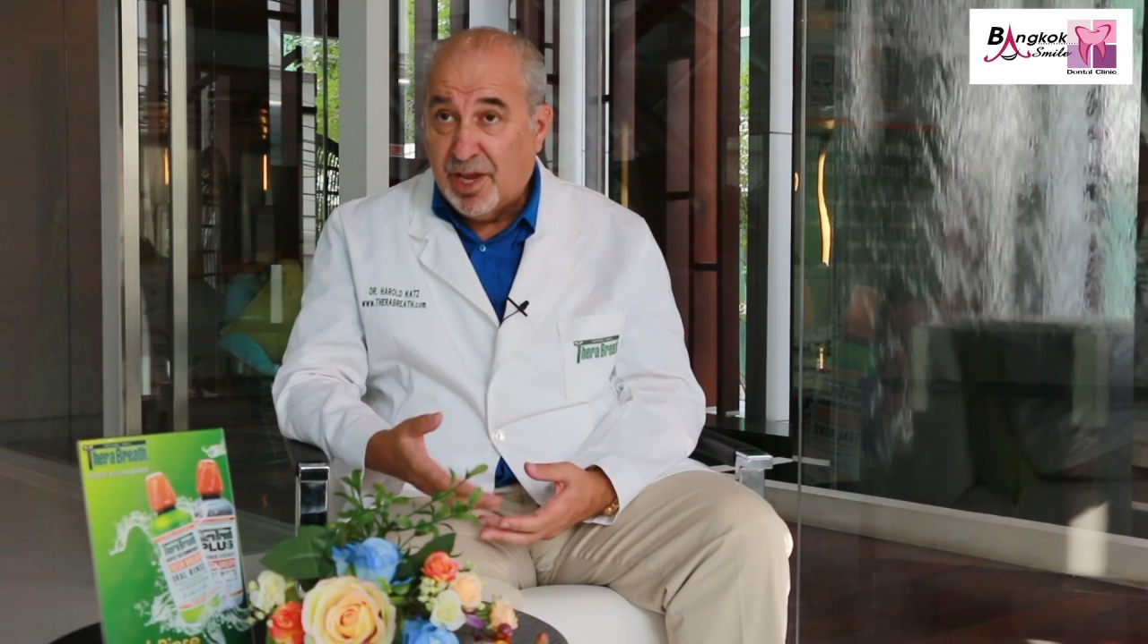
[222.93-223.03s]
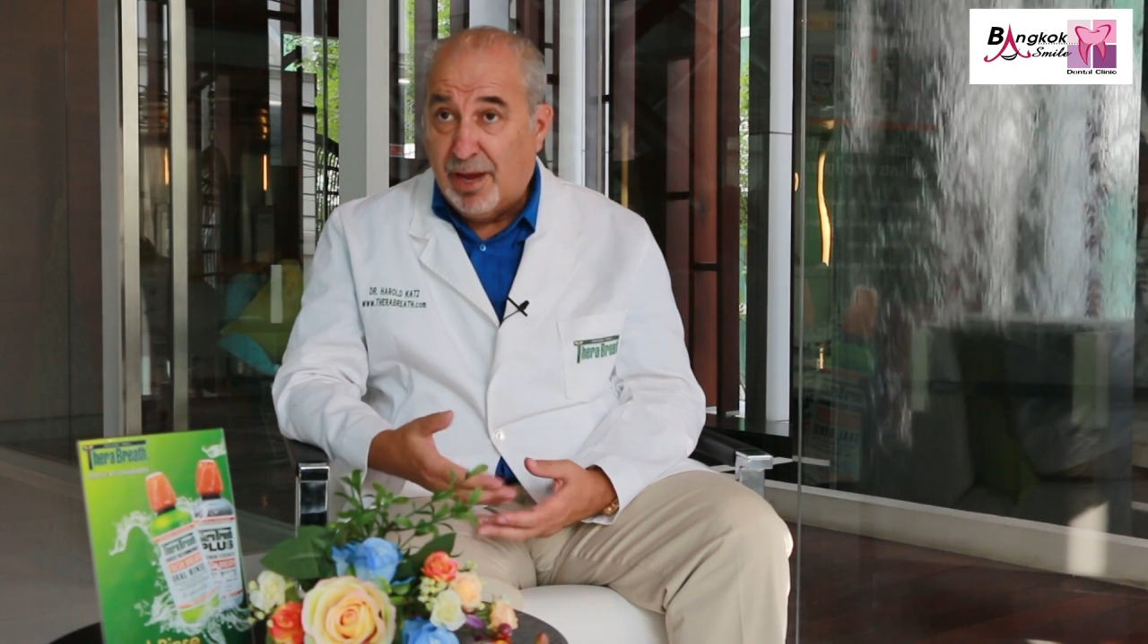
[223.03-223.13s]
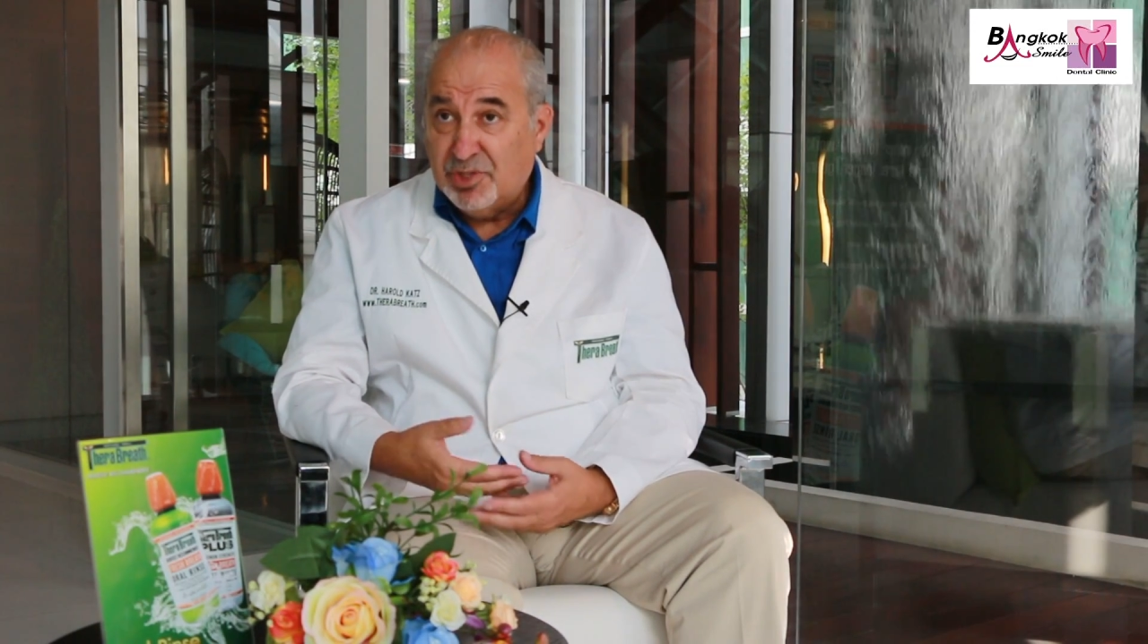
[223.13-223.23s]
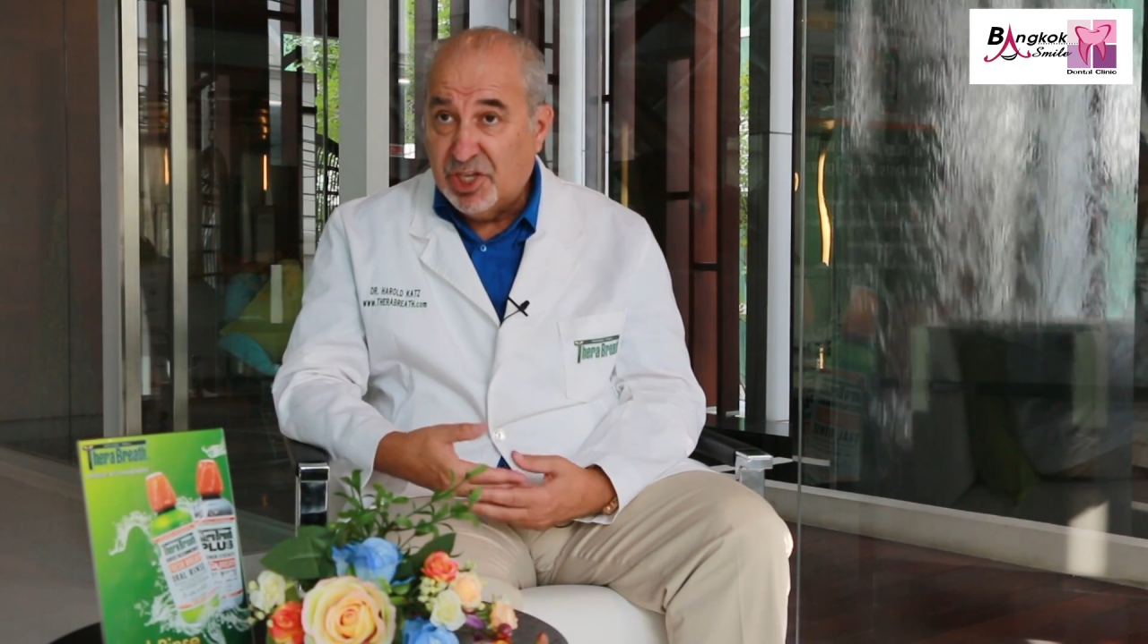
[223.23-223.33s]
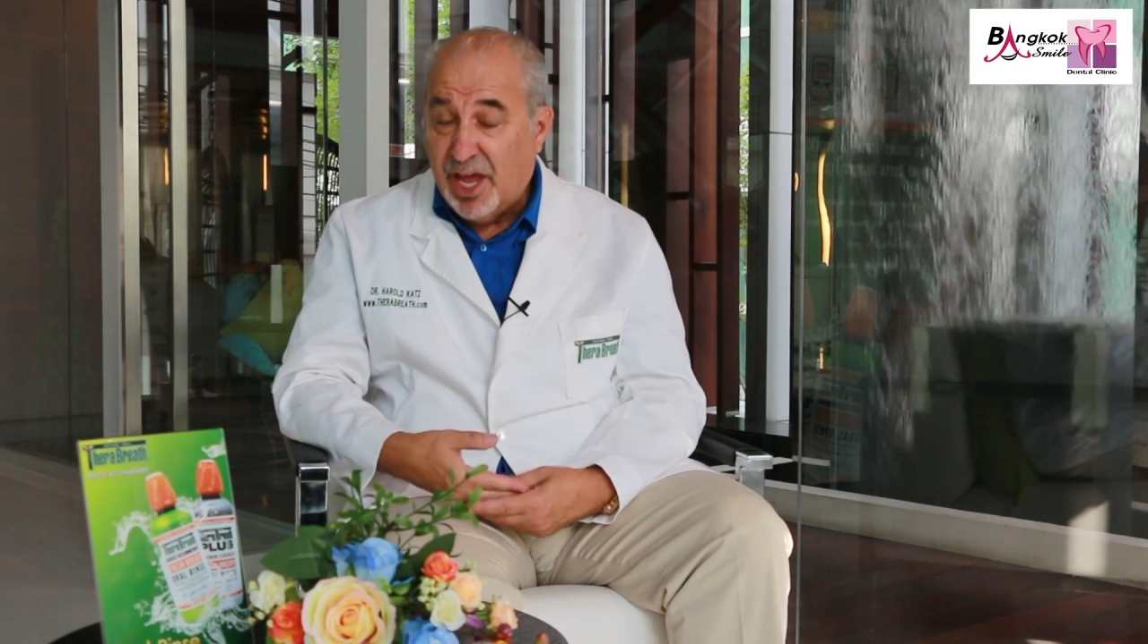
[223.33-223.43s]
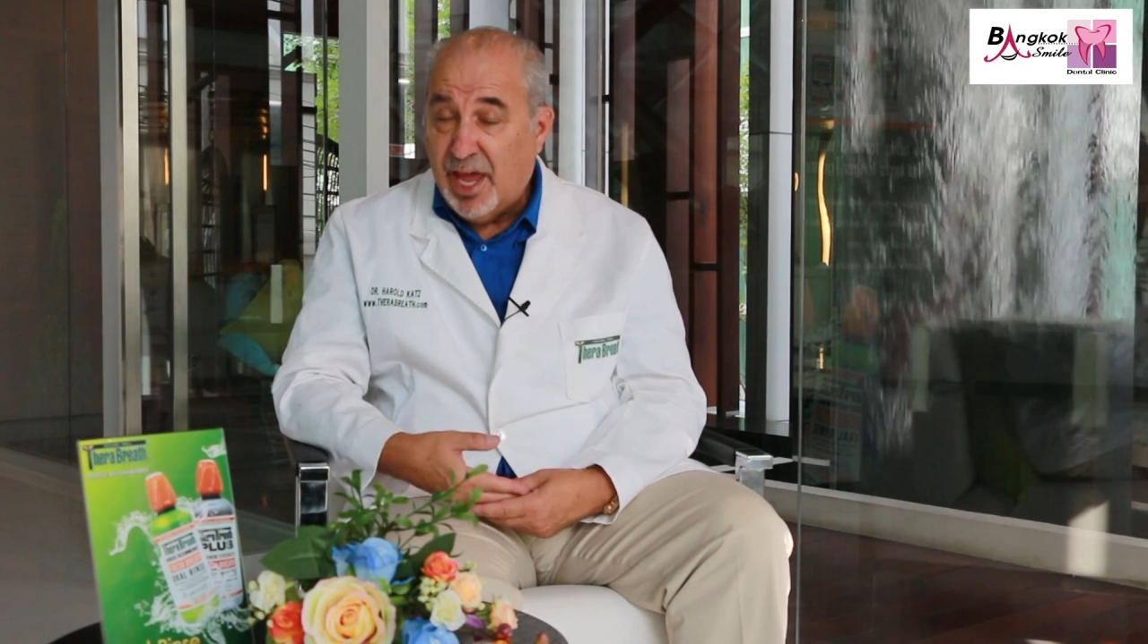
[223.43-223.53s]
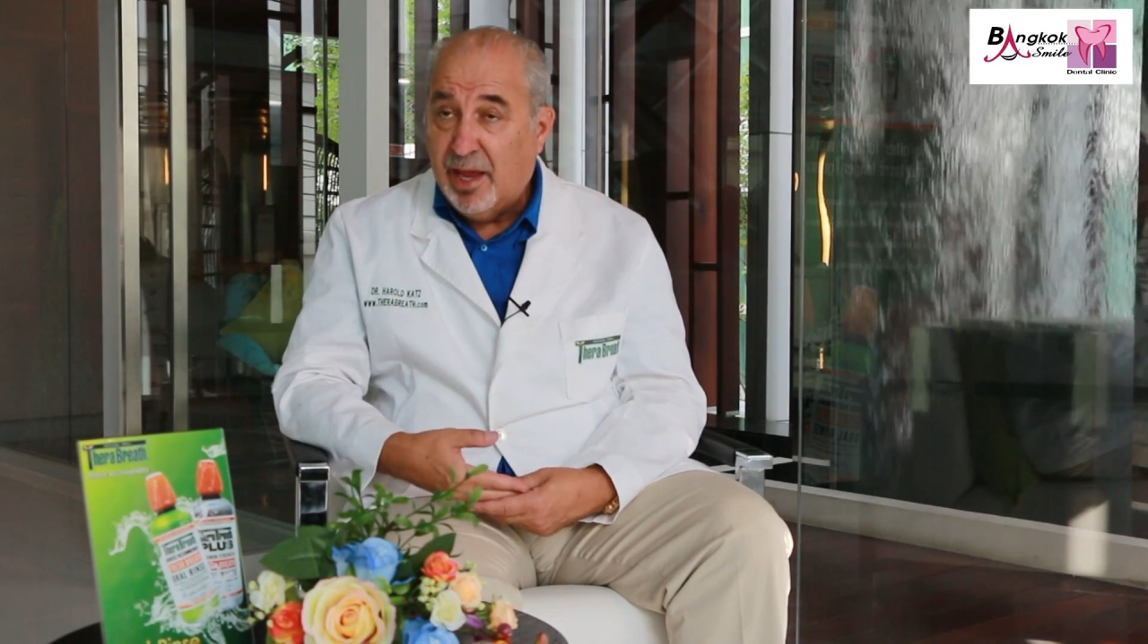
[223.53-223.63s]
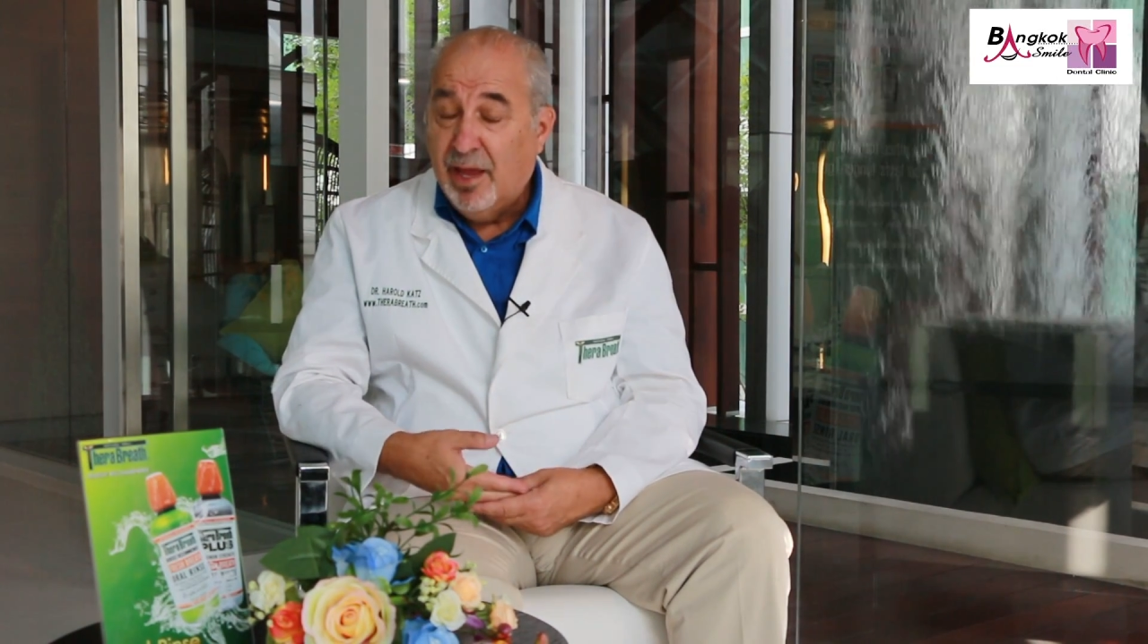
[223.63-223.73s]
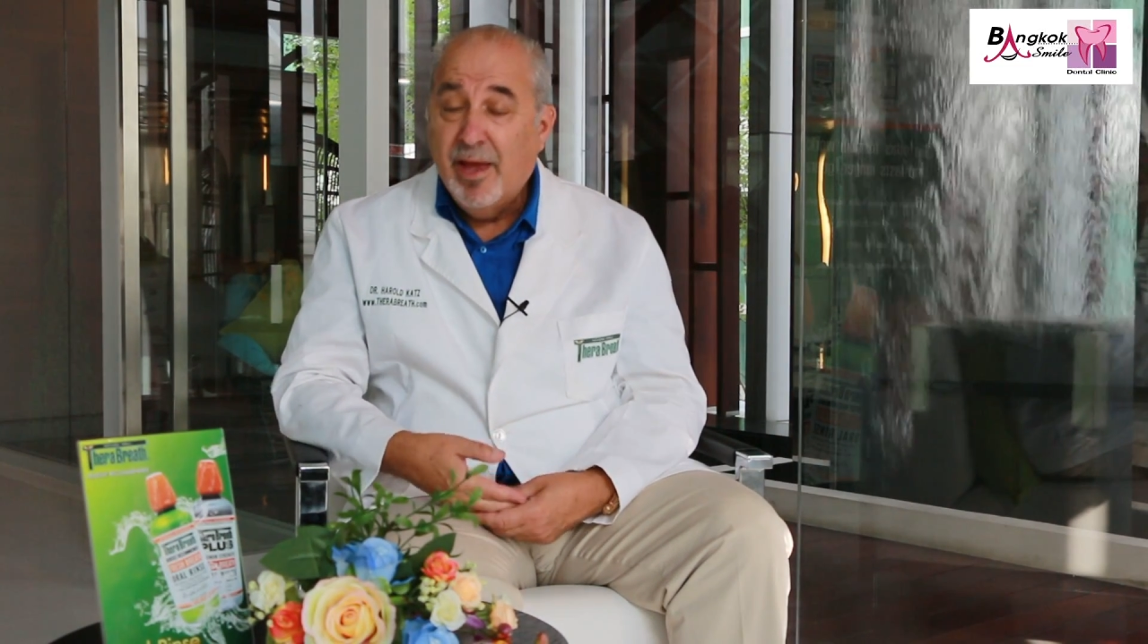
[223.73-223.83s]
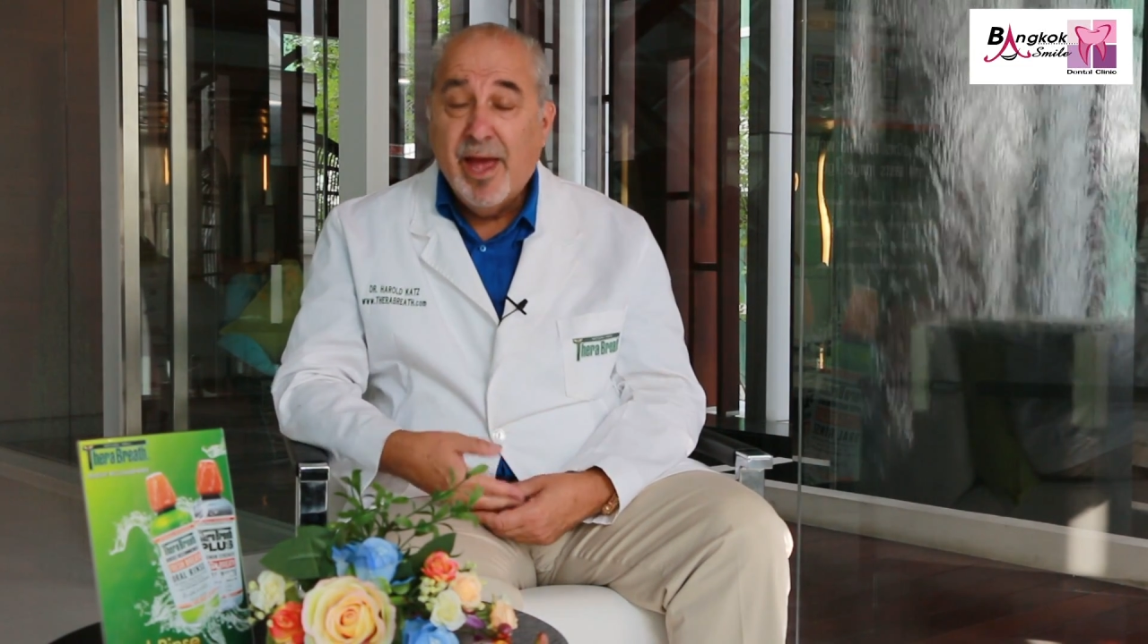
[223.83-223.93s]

times a day